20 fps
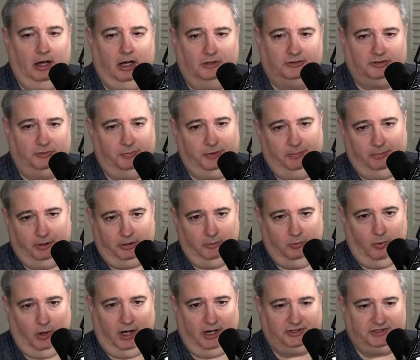so people can
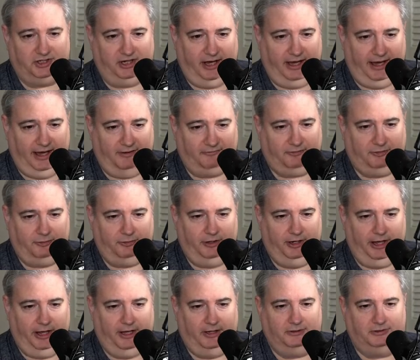watch it after it
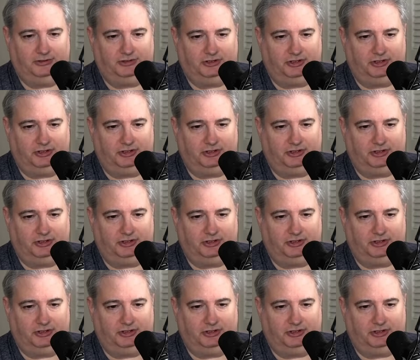ends.